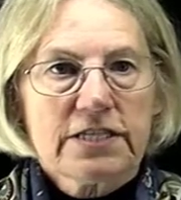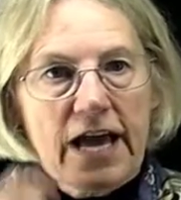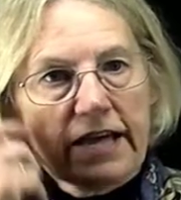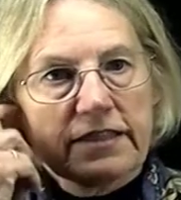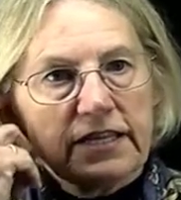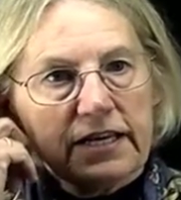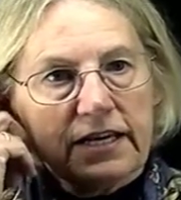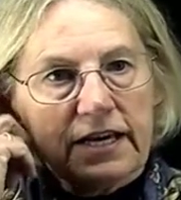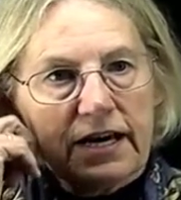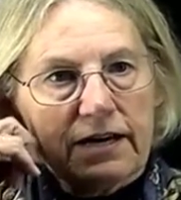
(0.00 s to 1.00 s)
at
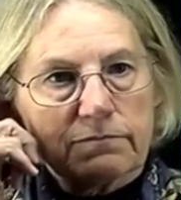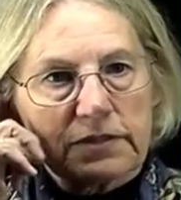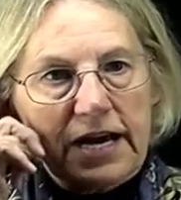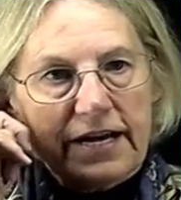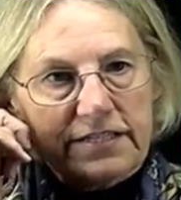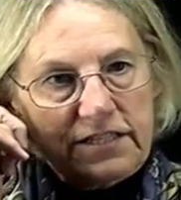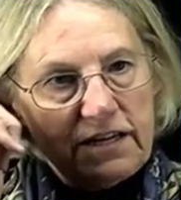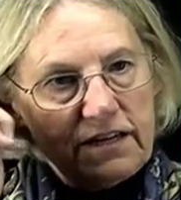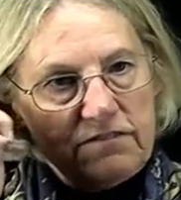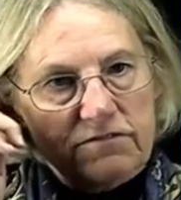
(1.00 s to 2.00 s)
the kind
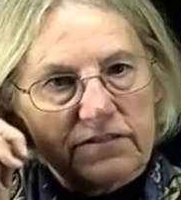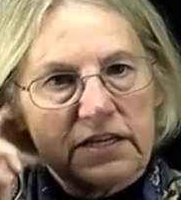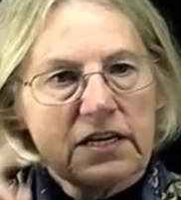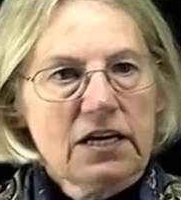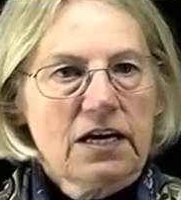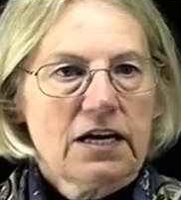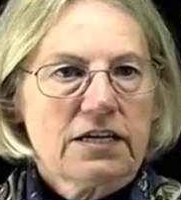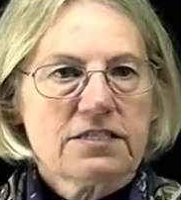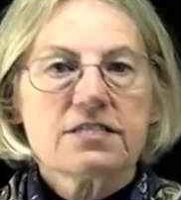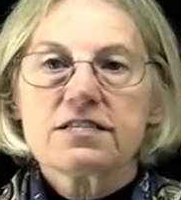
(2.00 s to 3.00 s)
of
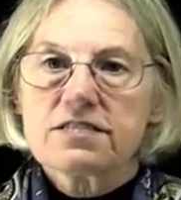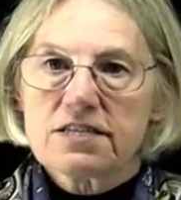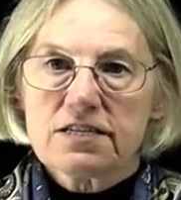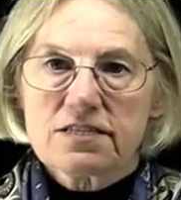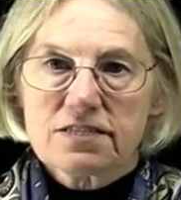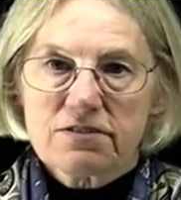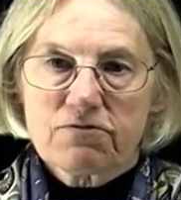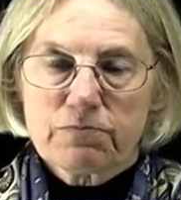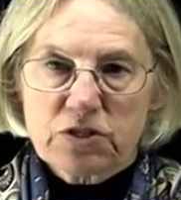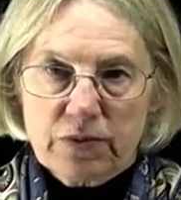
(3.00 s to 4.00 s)
distances
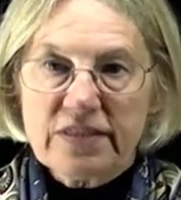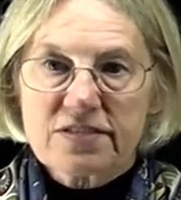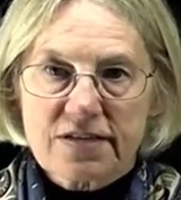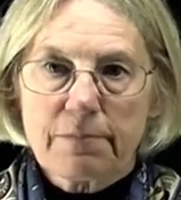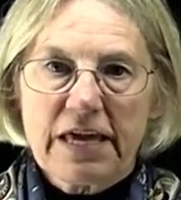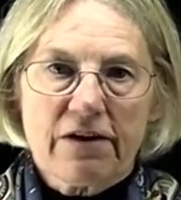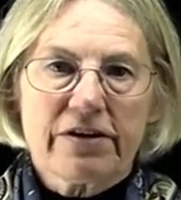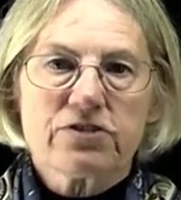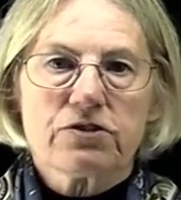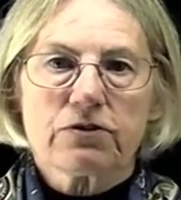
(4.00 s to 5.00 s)
between the
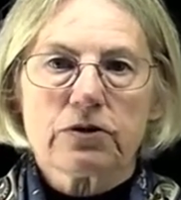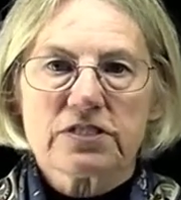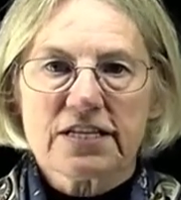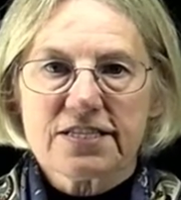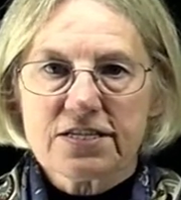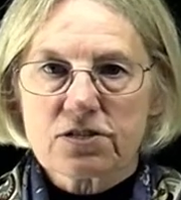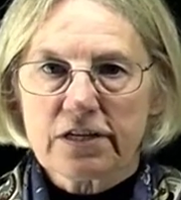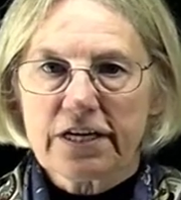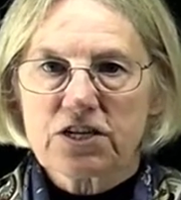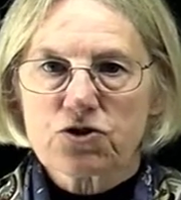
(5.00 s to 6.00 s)
subcarriers. Of course, that's
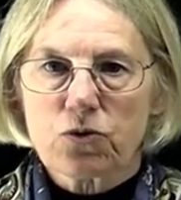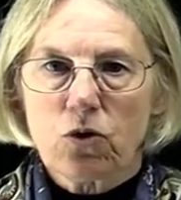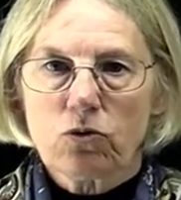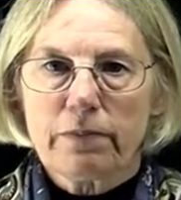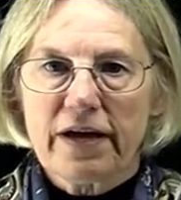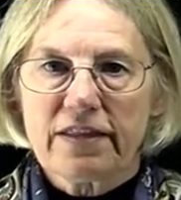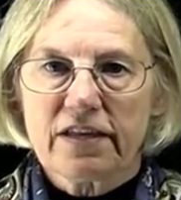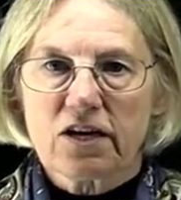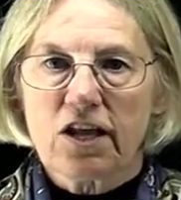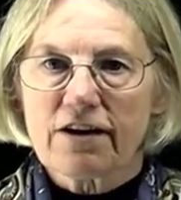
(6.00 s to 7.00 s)
easily controlled by the
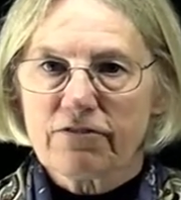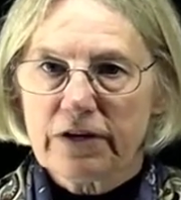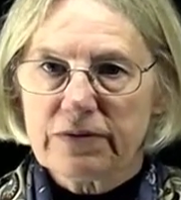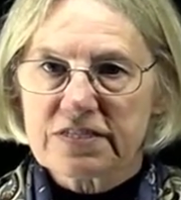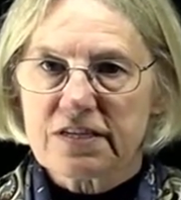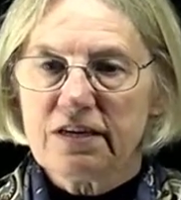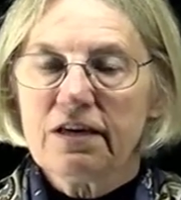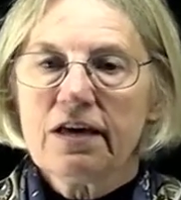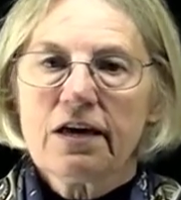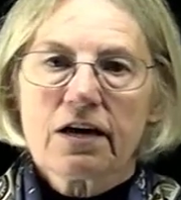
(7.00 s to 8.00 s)
clock frequency
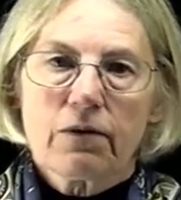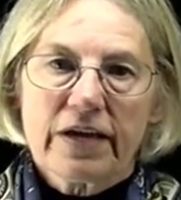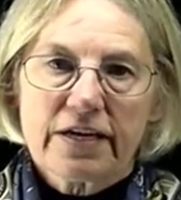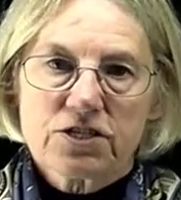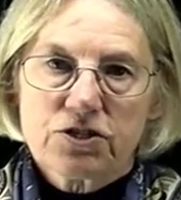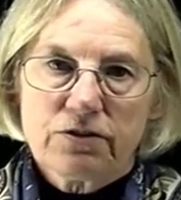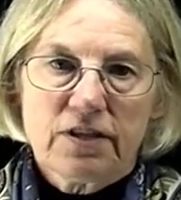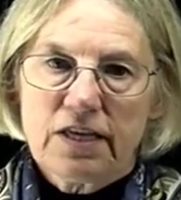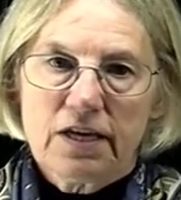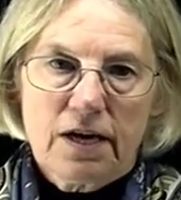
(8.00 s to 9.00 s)
going into
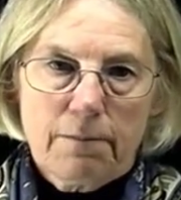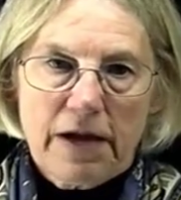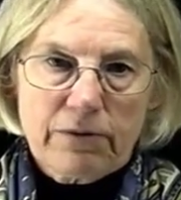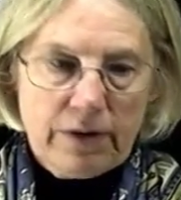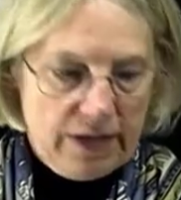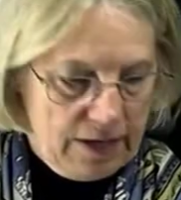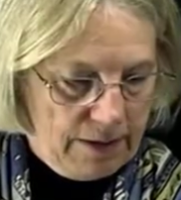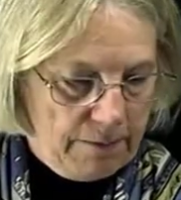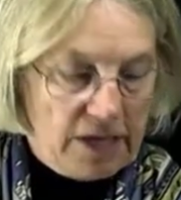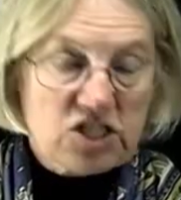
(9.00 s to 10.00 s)
the
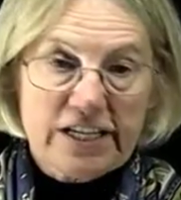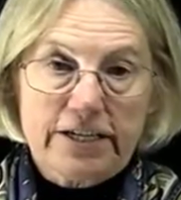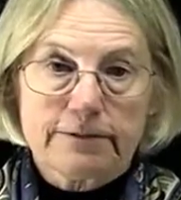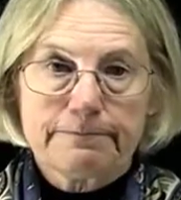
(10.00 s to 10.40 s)
microwave modulator.